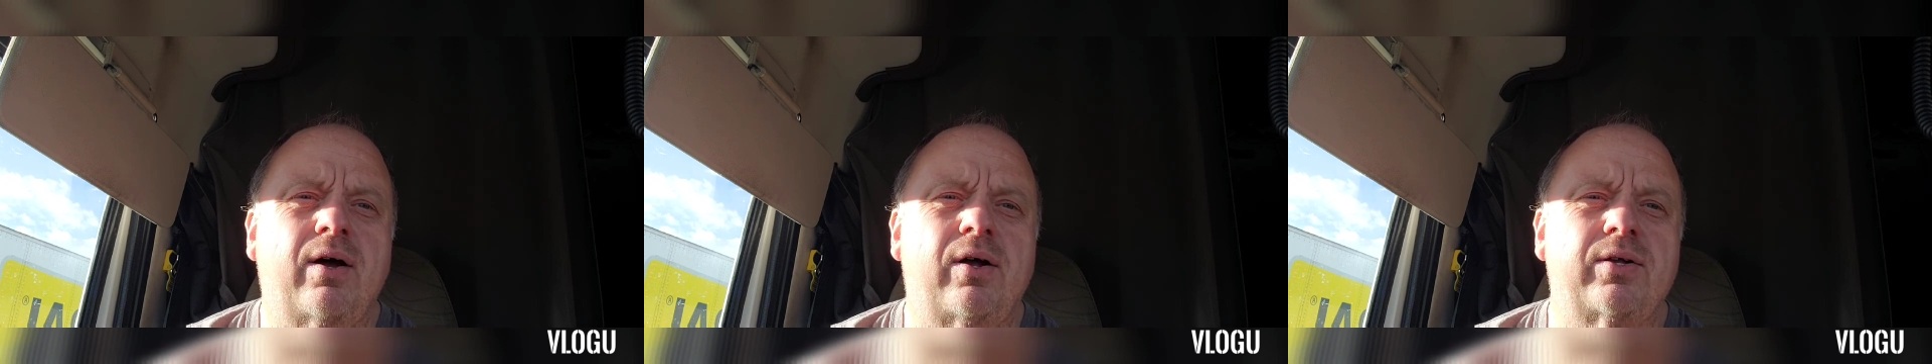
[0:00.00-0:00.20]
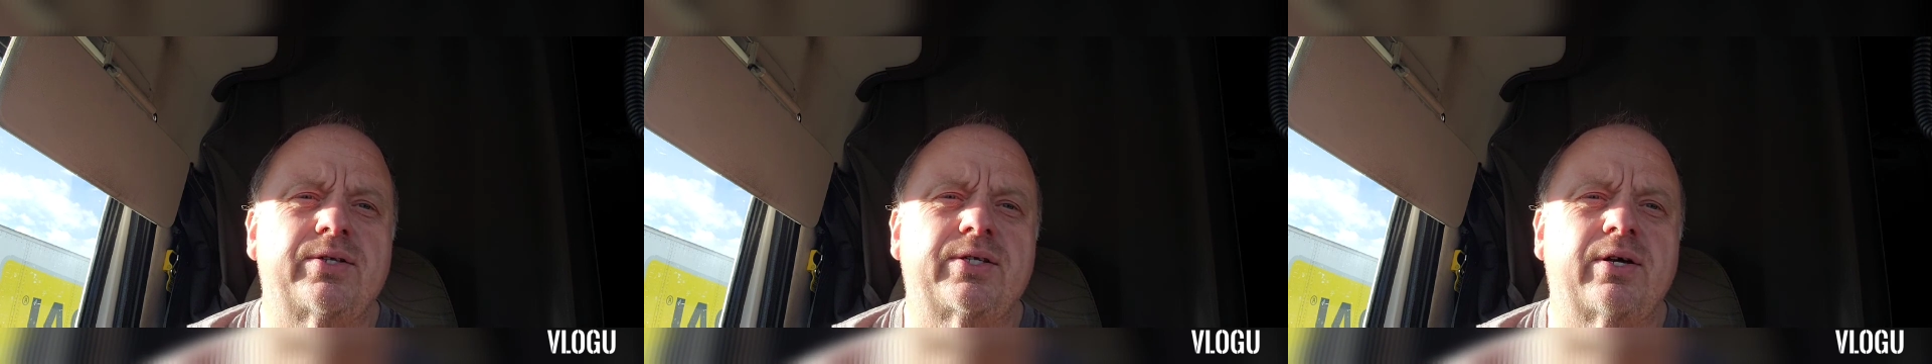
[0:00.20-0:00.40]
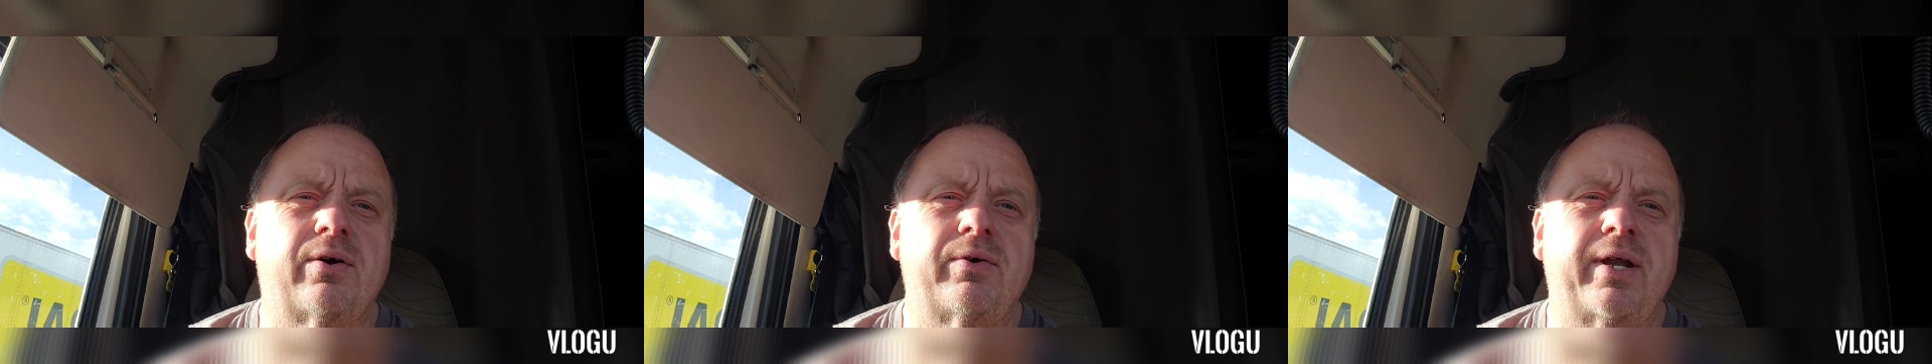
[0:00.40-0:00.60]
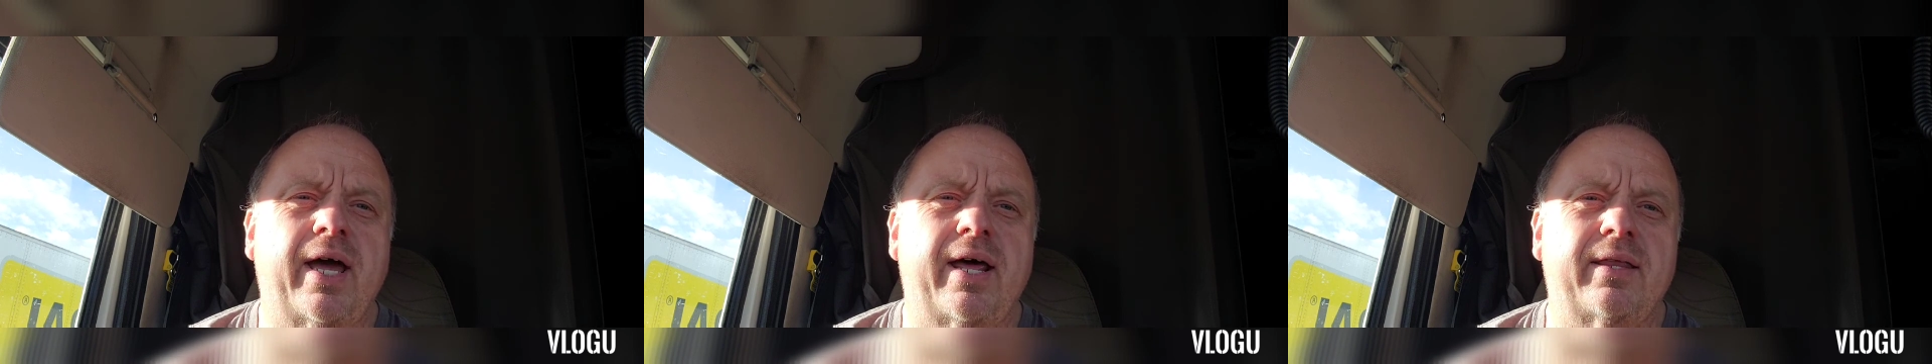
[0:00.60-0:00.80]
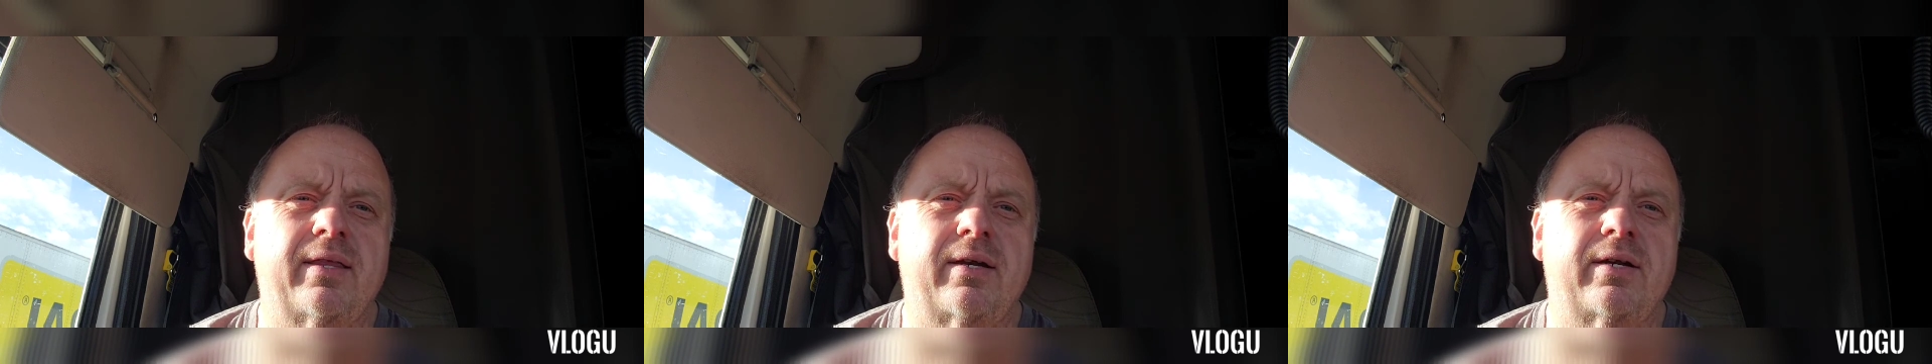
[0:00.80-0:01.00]
Also,
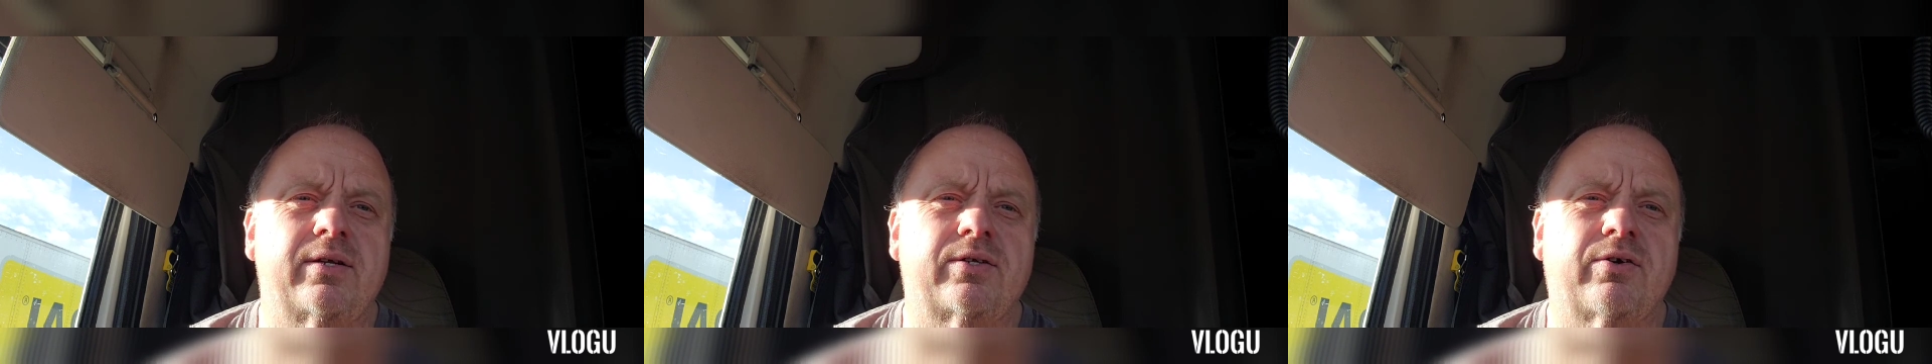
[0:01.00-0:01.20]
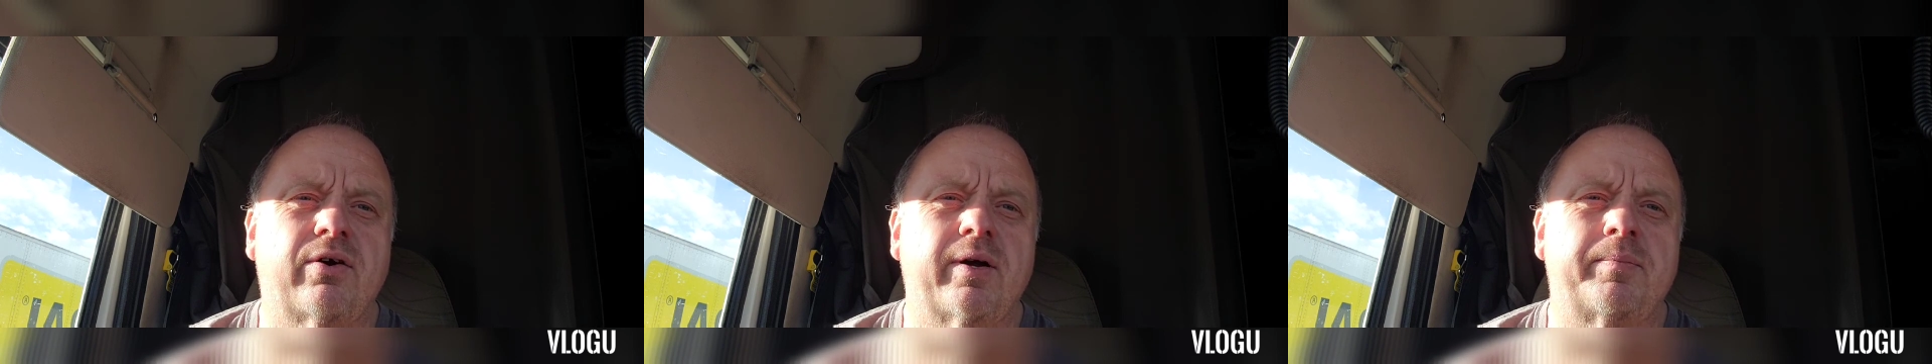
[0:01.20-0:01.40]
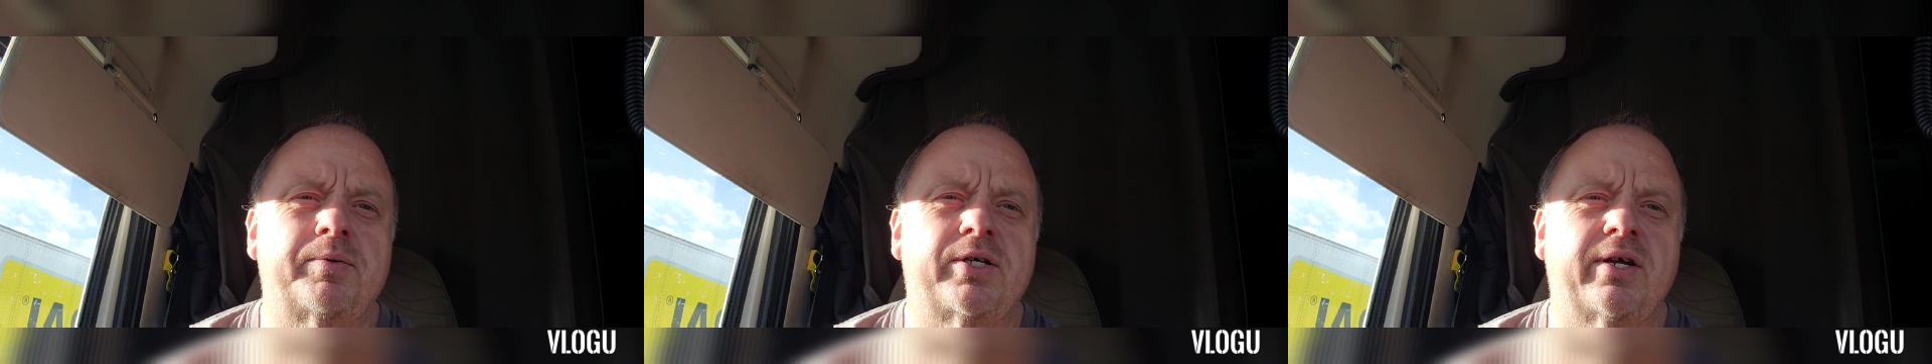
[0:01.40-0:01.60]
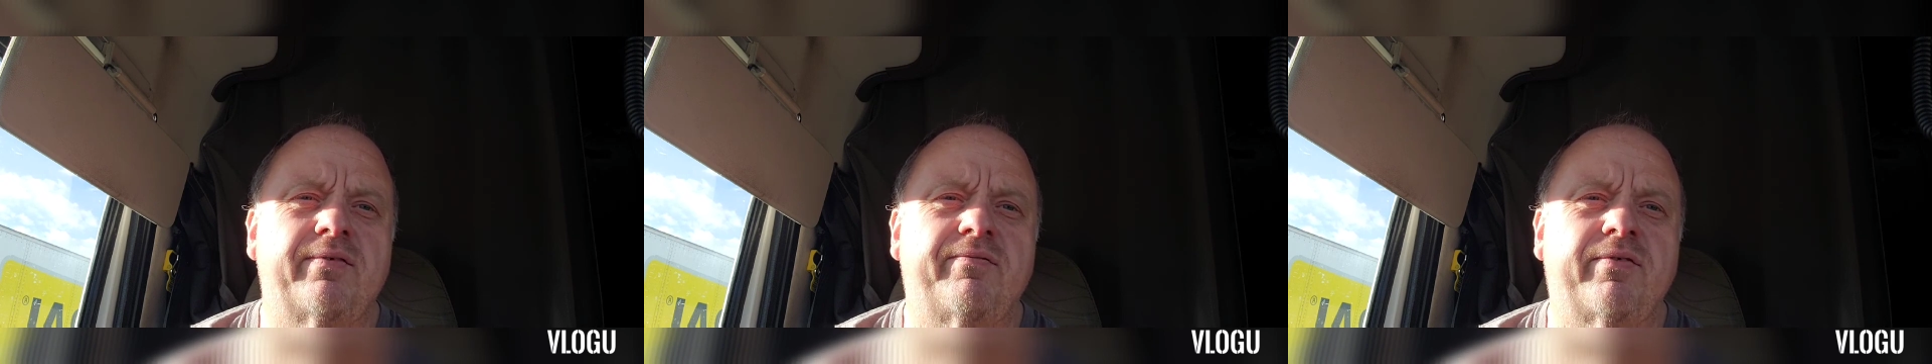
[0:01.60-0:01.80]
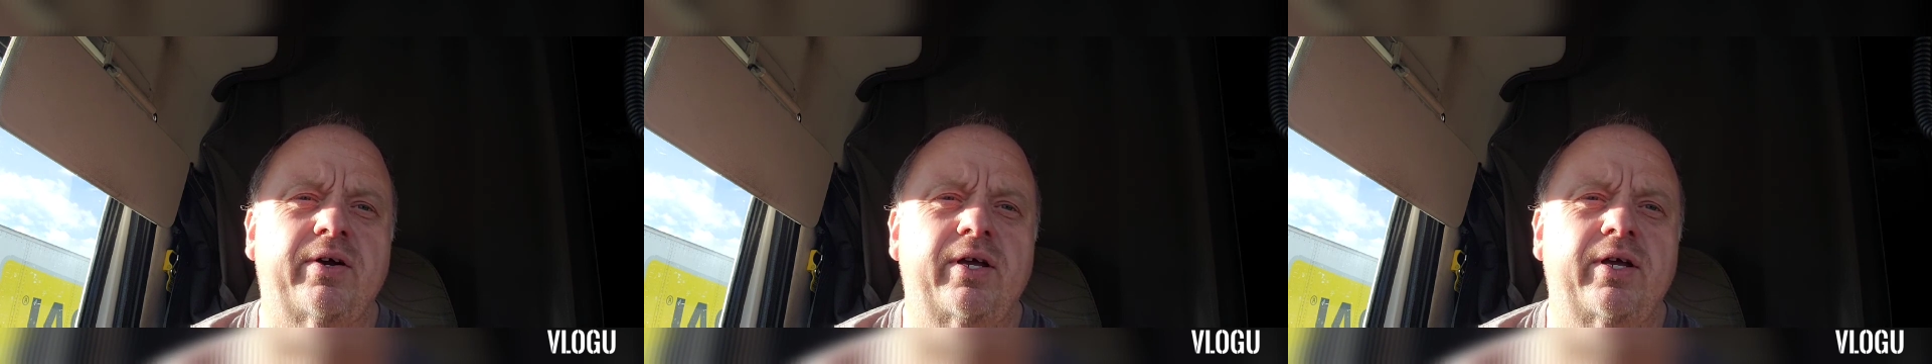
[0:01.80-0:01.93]
down in the description